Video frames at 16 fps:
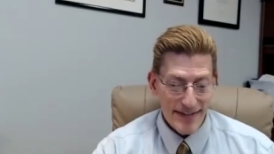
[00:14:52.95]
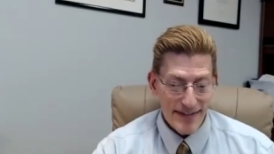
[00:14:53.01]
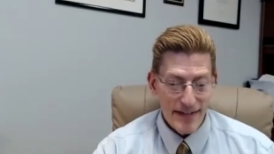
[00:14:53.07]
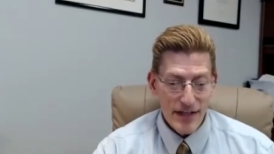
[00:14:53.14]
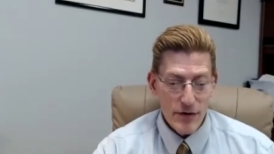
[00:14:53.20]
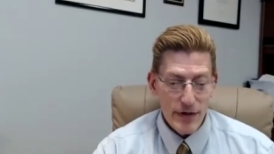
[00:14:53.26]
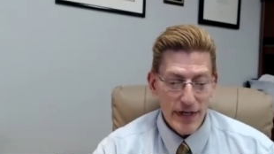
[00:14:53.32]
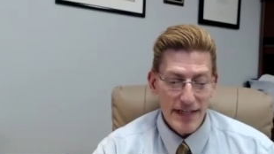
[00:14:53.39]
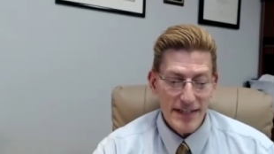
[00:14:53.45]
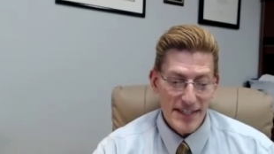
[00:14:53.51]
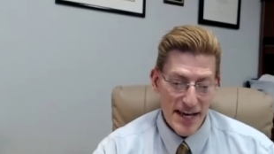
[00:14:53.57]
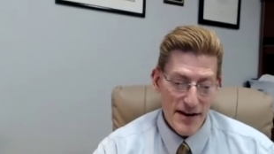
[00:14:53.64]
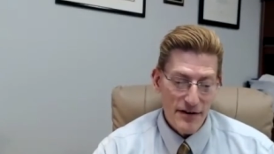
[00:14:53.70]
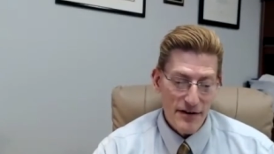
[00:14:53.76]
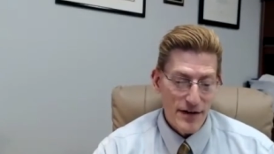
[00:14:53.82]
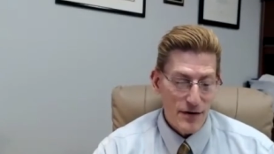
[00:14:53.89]
and you
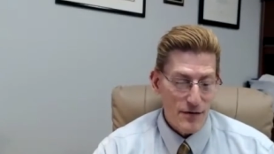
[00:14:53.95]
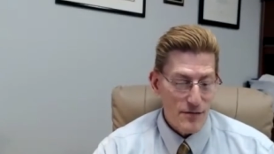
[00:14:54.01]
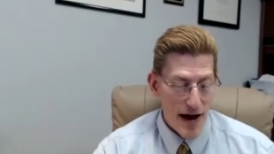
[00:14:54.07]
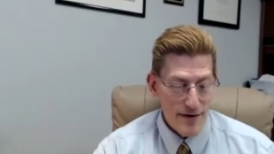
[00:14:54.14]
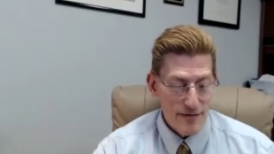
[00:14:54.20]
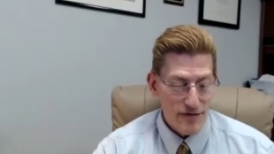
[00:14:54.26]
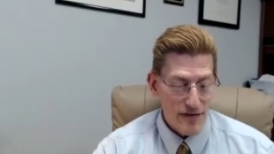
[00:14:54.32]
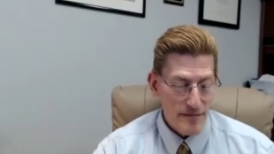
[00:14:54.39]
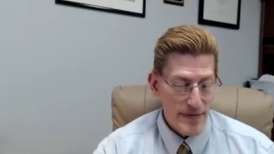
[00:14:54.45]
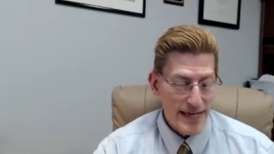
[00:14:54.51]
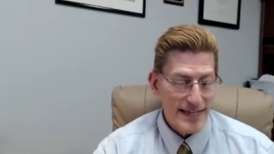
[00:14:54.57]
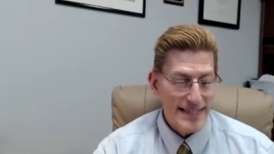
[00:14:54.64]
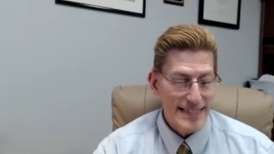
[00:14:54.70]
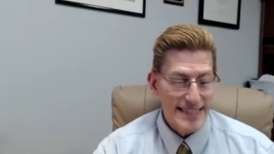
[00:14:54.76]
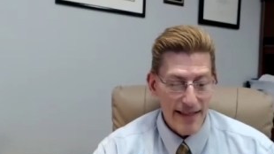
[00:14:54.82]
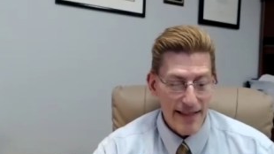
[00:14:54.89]
continue to run from me
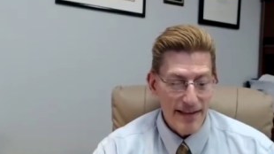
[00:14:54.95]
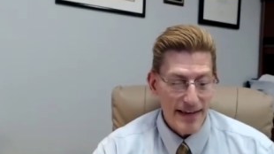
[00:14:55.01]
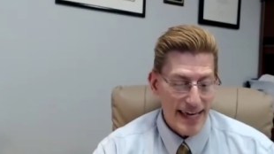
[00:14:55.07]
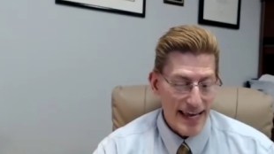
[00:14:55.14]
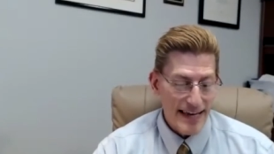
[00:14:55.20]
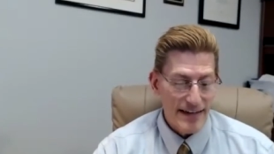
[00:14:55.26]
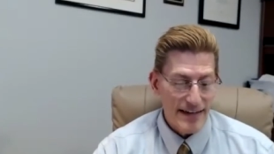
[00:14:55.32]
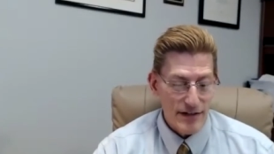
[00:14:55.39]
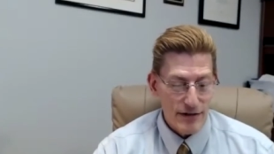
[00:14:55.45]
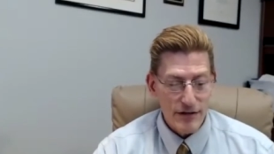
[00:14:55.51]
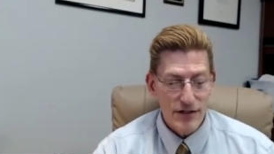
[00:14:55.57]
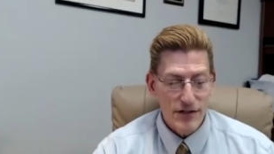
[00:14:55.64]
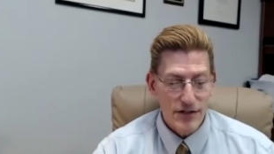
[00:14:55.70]
and delegated your